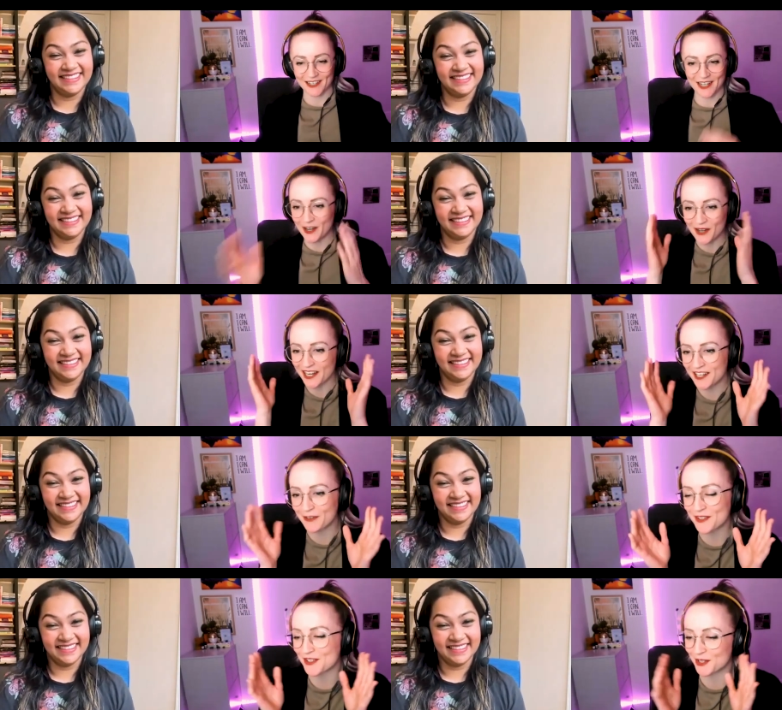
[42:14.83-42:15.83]
Speaker 1: I, I
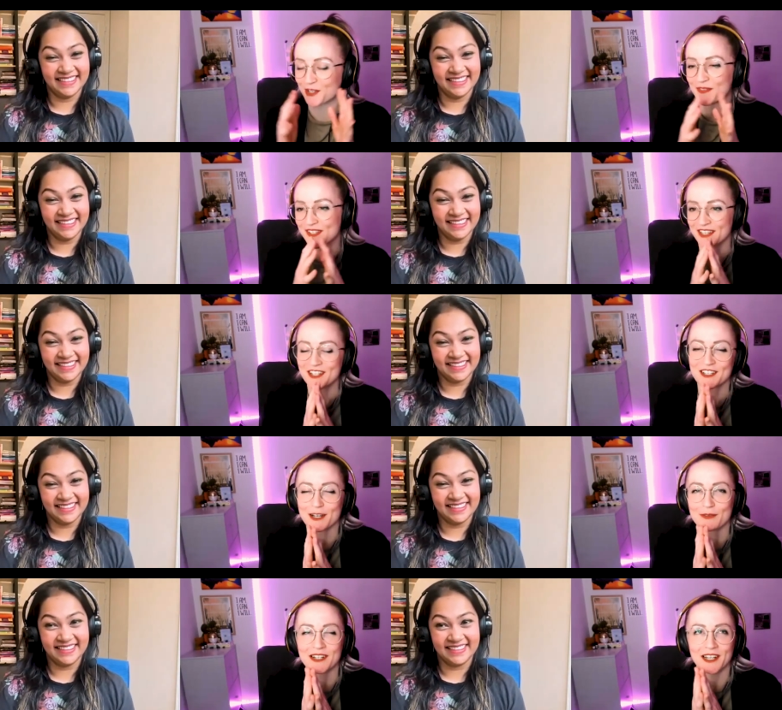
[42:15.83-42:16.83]
love this whole
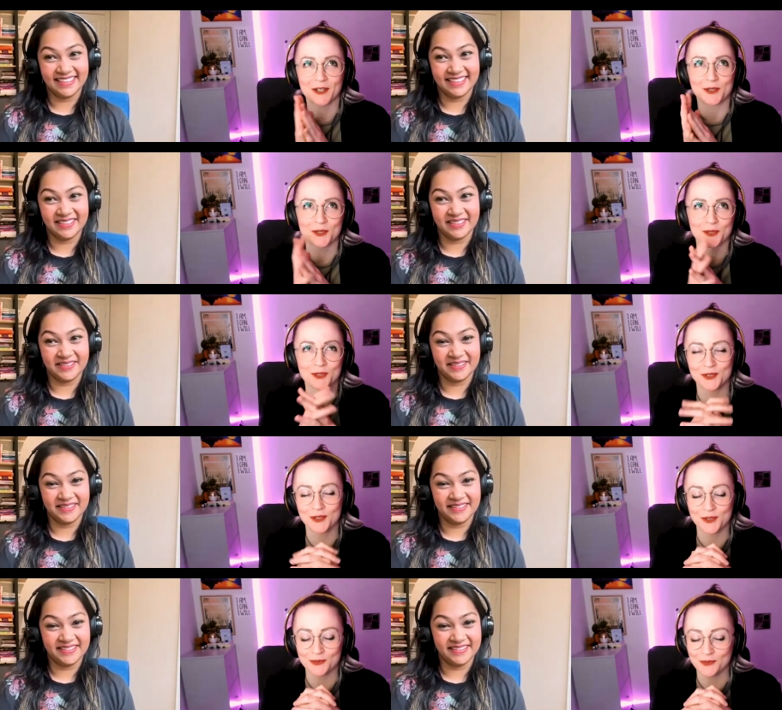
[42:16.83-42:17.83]
conversation. I feel like I could talk to
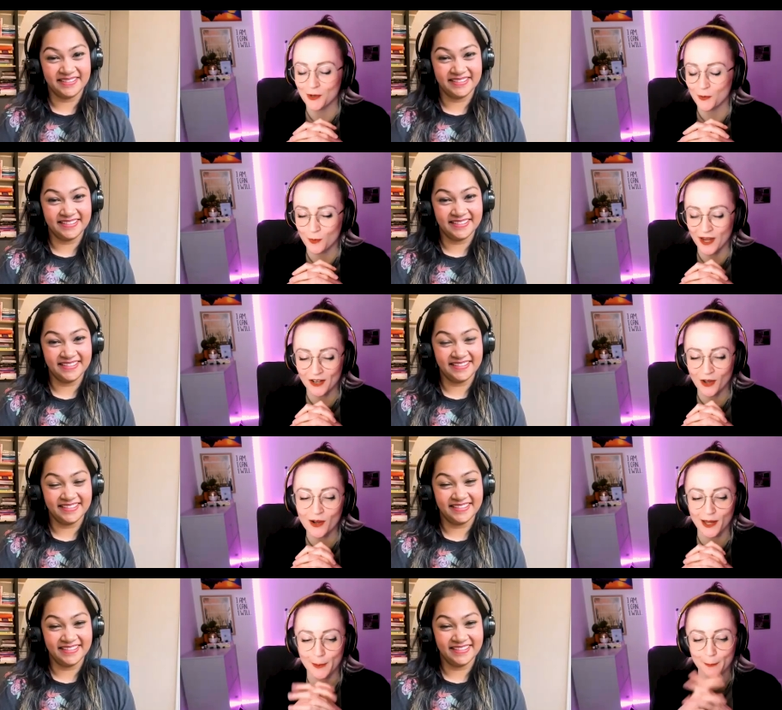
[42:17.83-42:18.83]
you for way
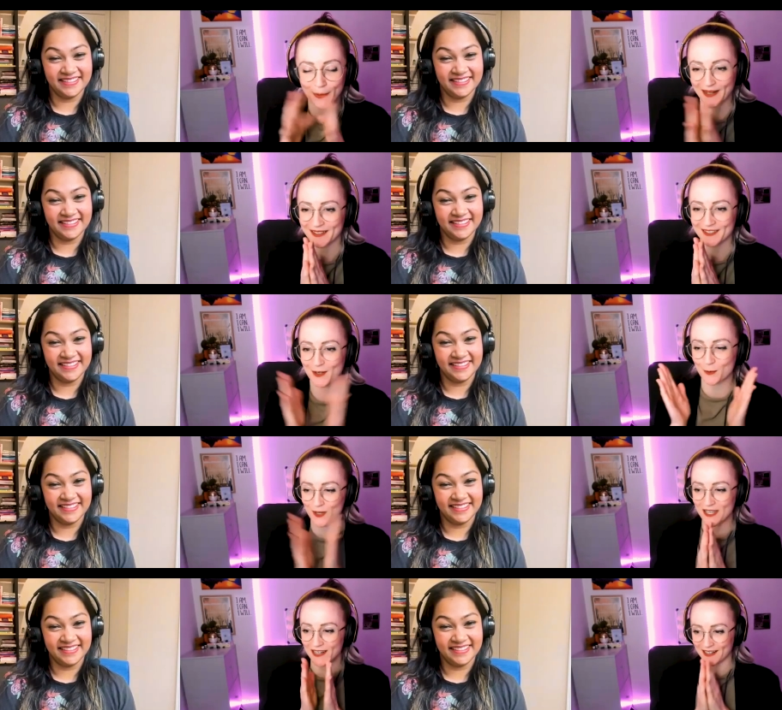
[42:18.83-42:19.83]
longer, but
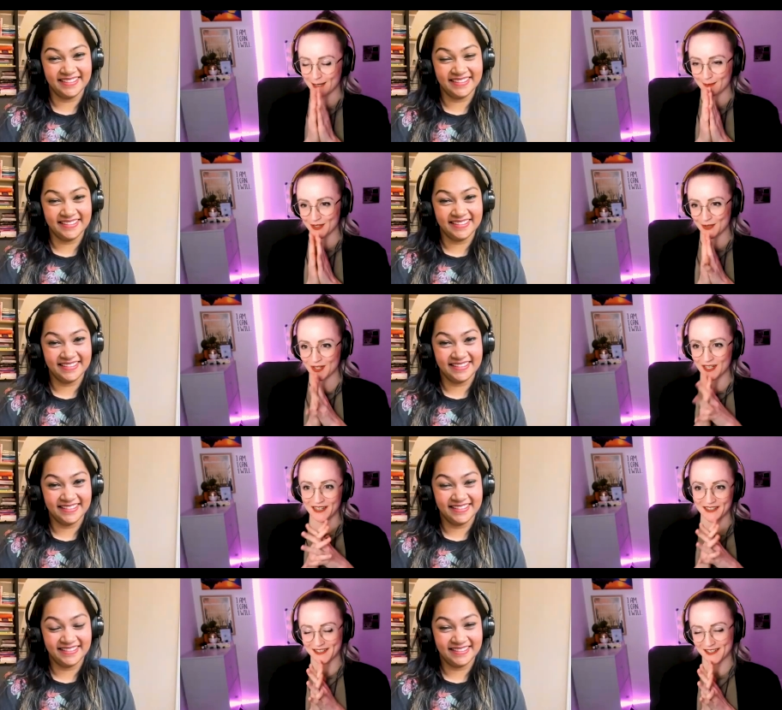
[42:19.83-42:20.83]
we are coming to the
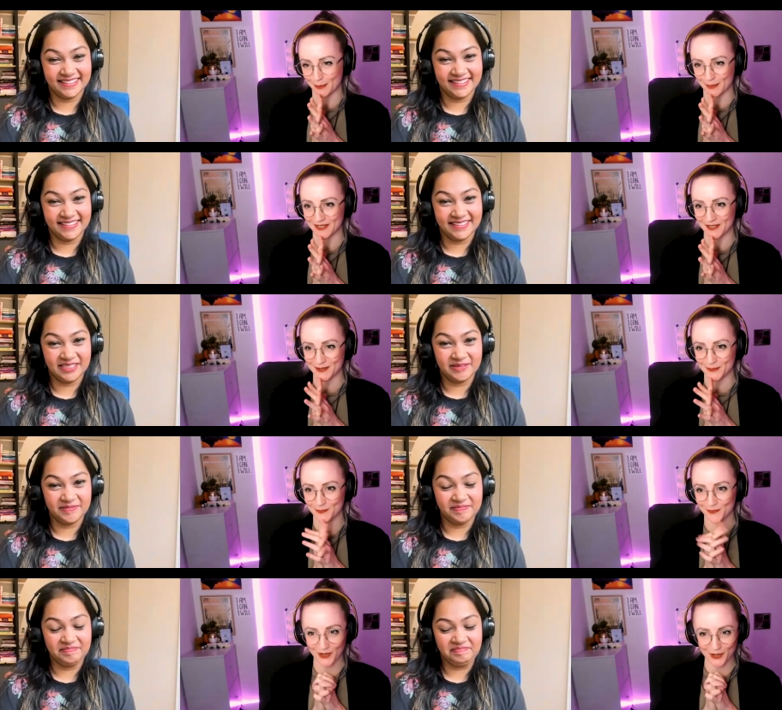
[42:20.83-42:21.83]
last segment
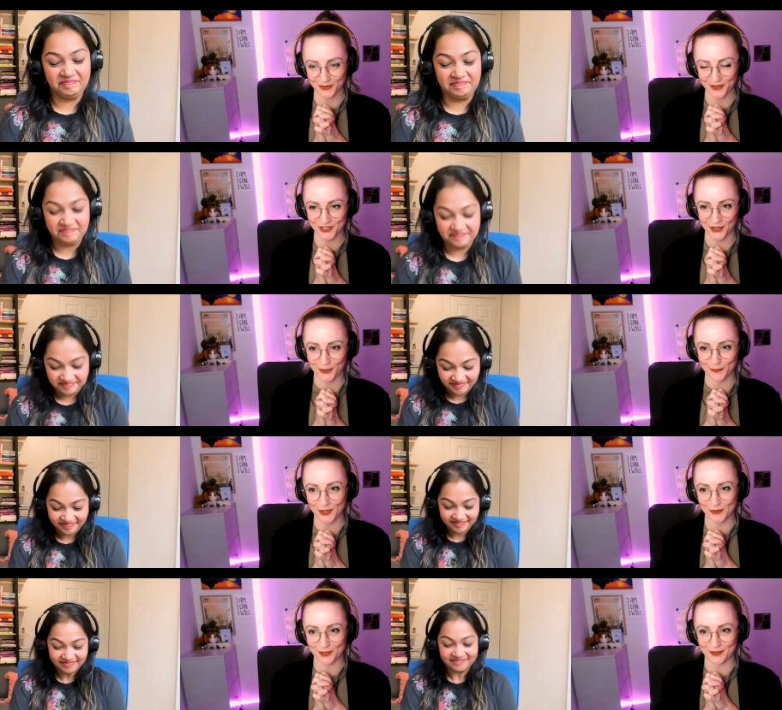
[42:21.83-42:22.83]
mm-hmm. of the show
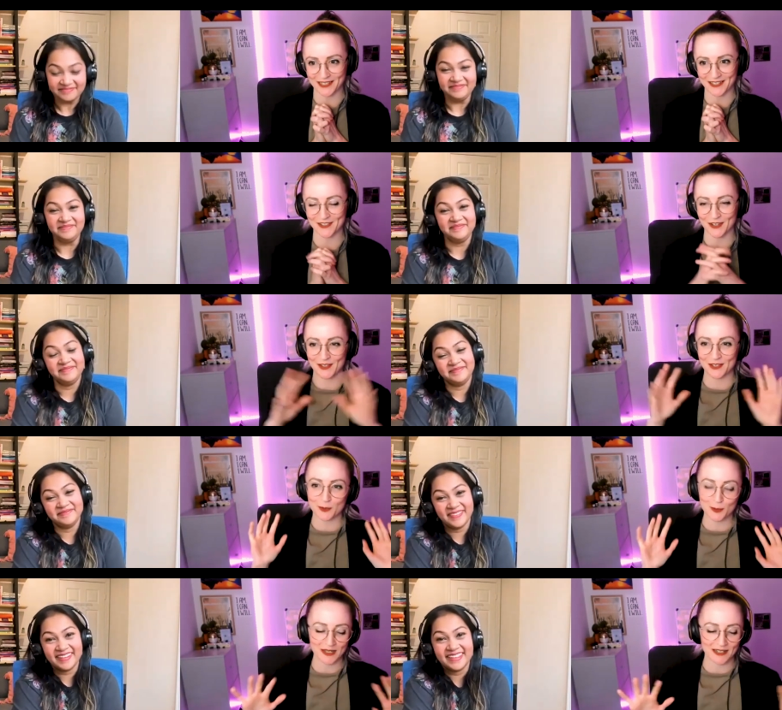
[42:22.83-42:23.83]
if you're ready. So, this
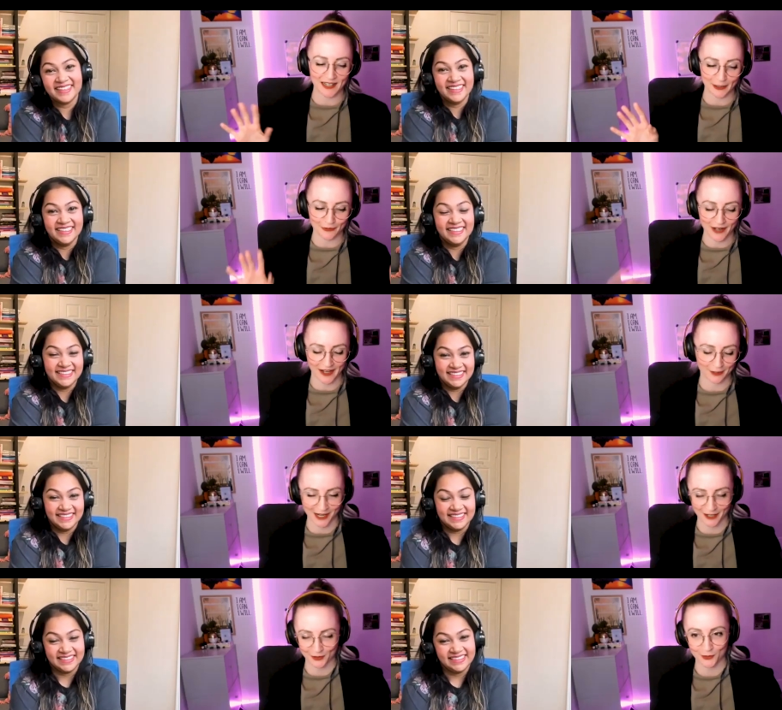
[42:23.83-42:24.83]
will be like a fire
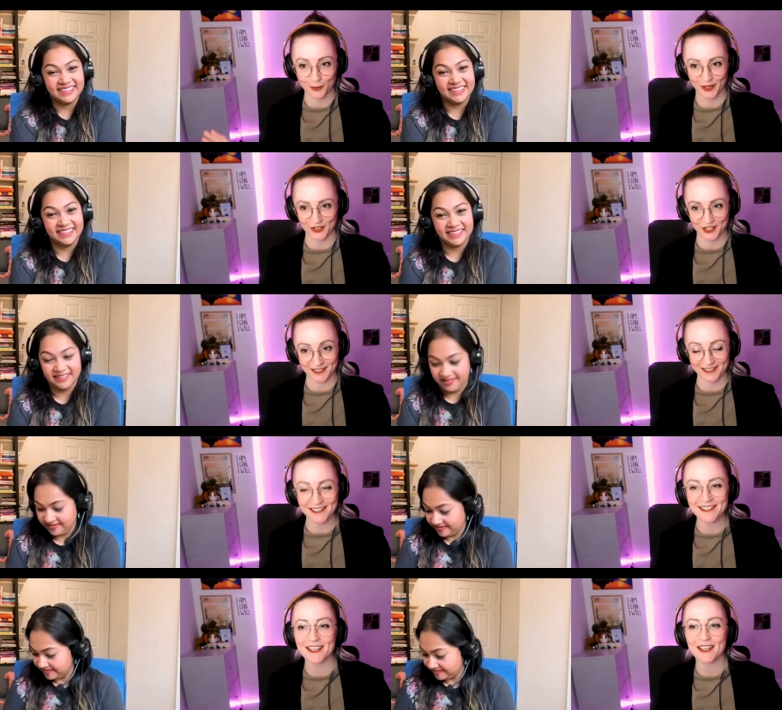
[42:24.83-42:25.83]
round of
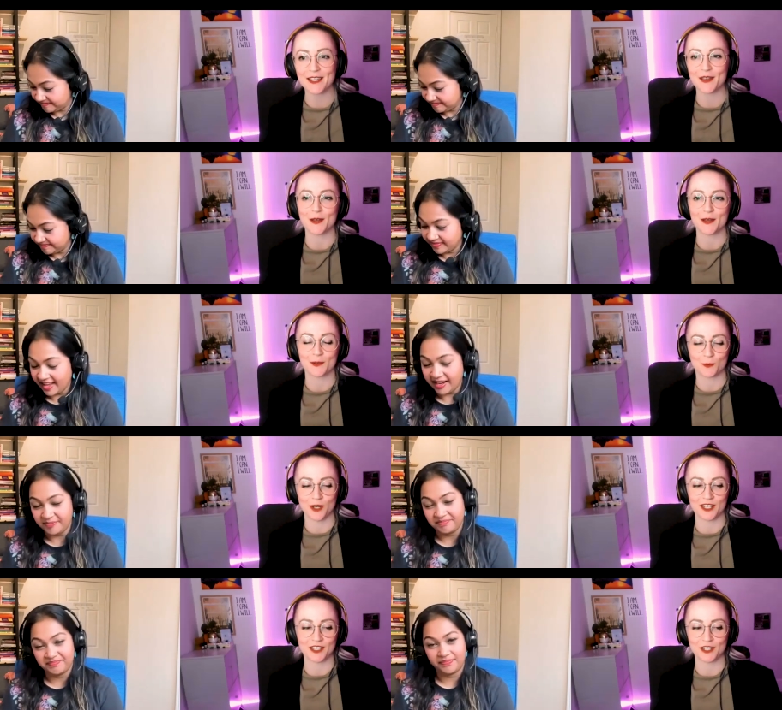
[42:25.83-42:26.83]
questions, okay.
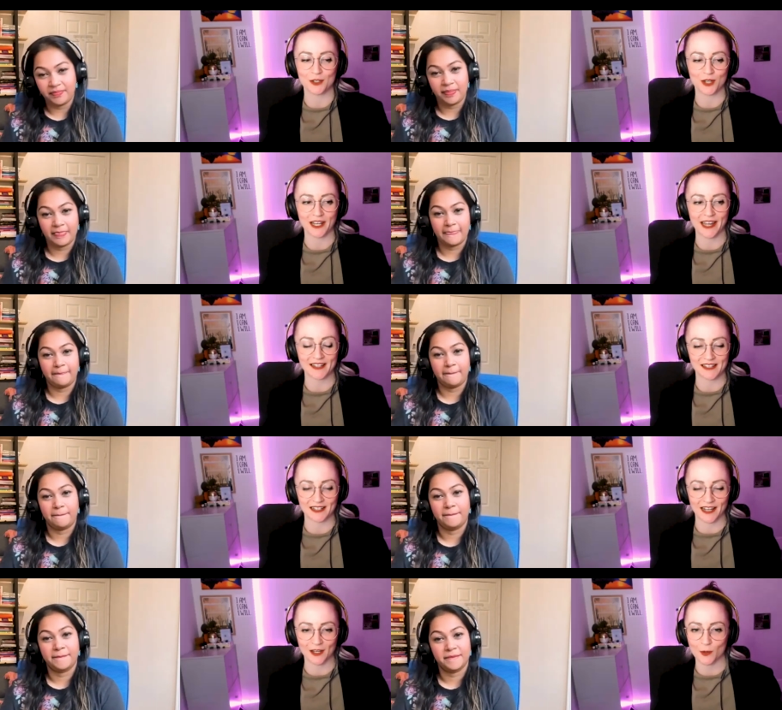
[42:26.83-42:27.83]
which you can answer
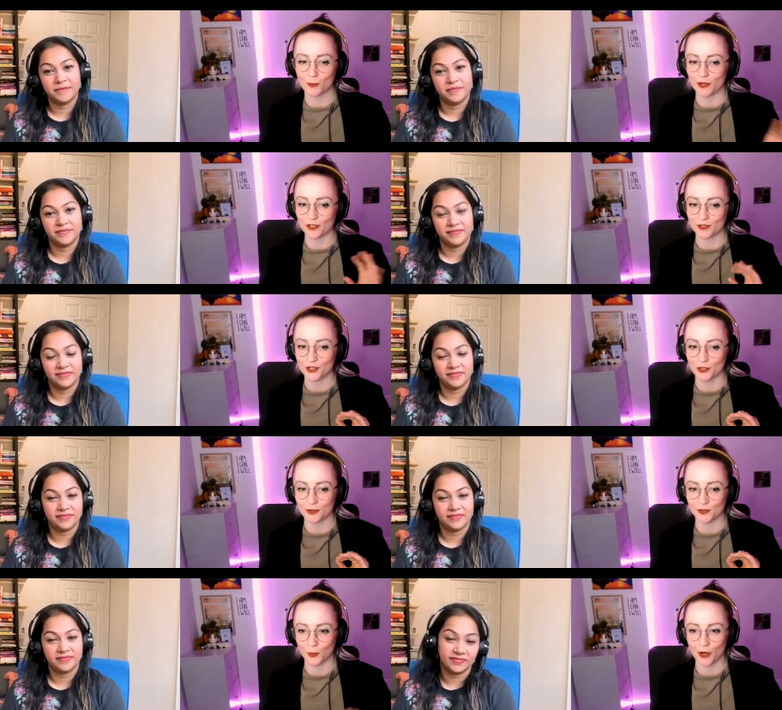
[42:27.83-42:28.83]
in like one
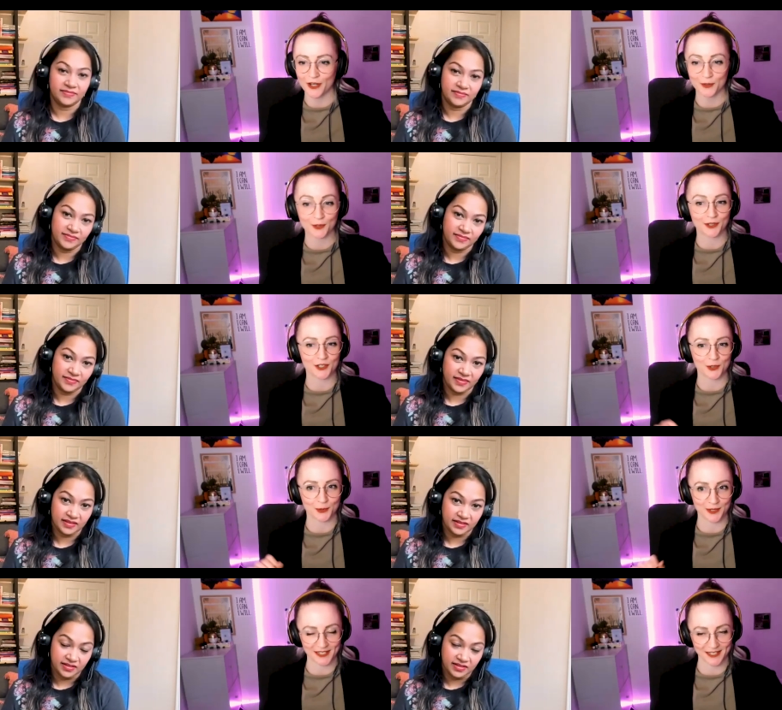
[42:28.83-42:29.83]
short word or short